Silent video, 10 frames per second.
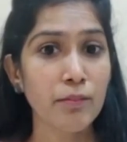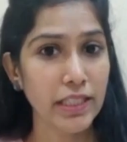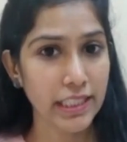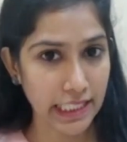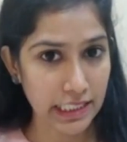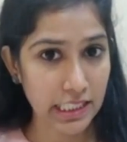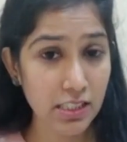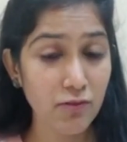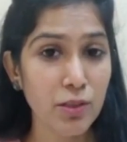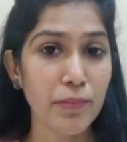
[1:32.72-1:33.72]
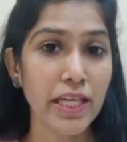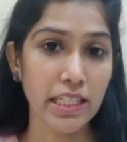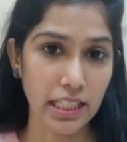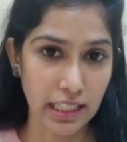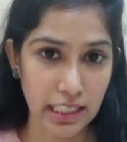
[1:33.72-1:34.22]
But taxation we pay
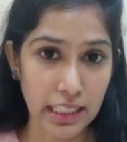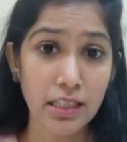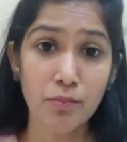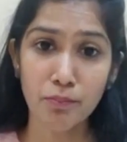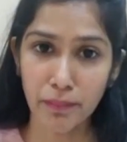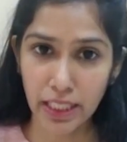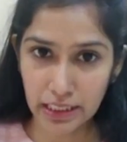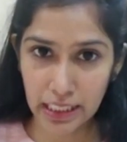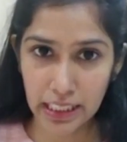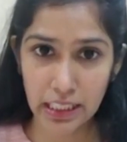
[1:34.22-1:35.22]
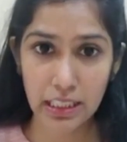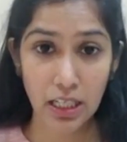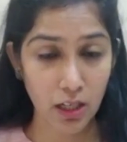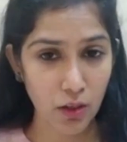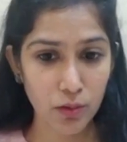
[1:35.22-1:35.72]
yearly, monthly,
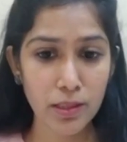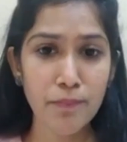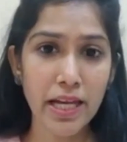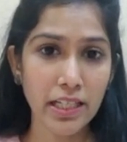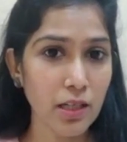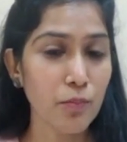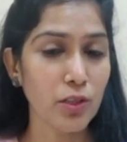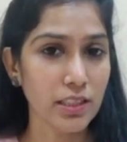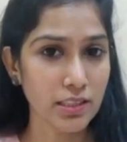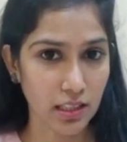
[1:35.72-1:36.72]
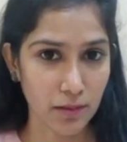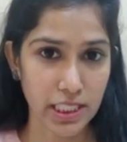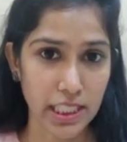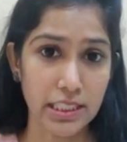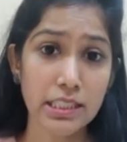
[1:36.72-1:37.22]
depending upon the
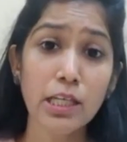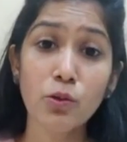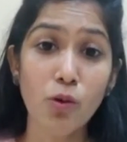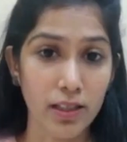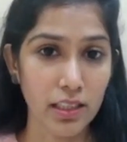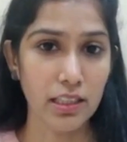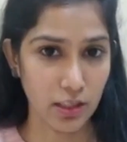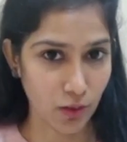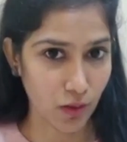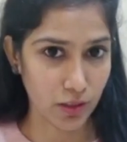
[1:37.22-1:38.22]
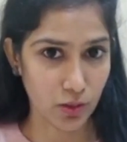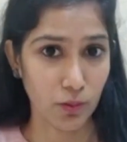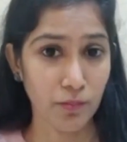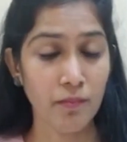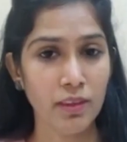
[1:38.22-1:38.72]
circumstances, and quarterly also.
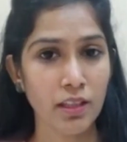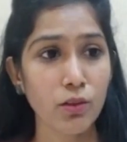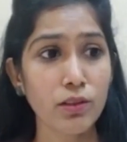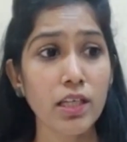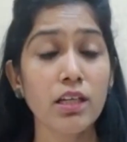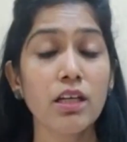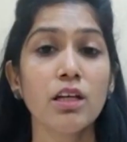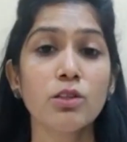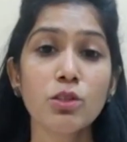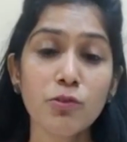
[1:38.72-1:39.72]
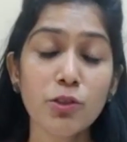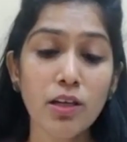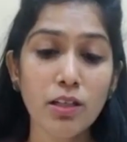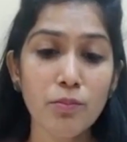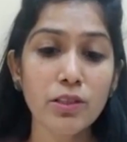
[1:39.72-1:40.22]
Okay, so if you
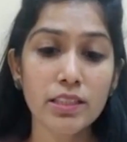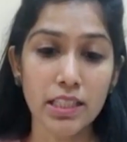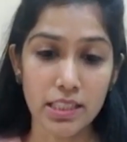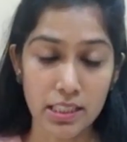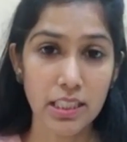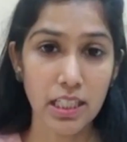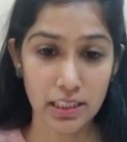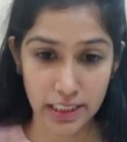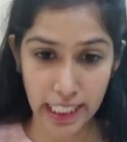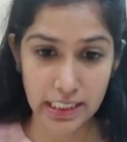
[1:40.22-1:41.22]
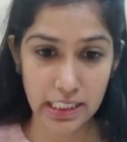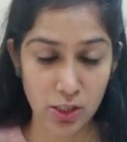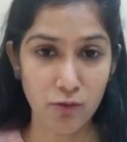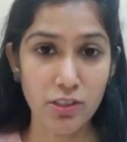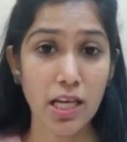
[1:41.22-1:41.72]
talk about this
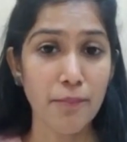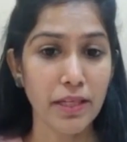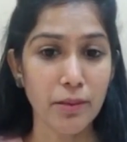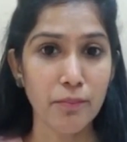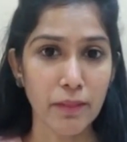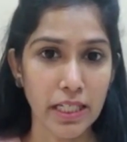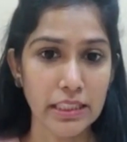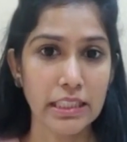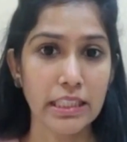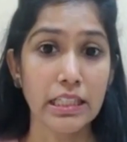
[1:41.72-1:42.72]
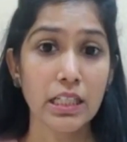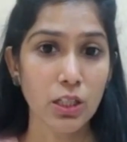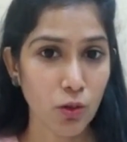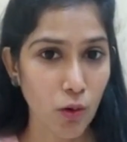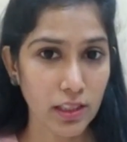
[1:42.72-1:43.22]
taxation which I am paying monthly,
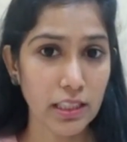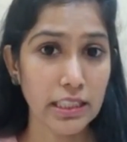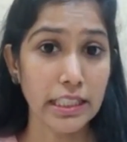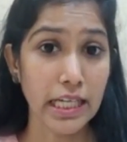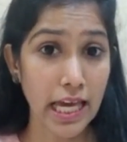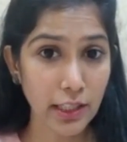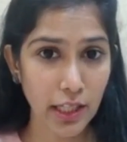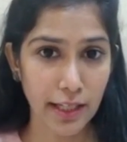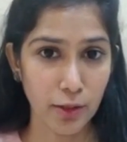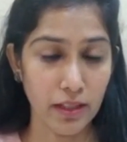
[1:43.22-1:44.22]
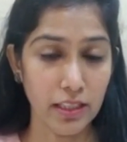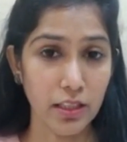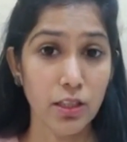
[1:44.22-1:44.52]
quarterly and annually,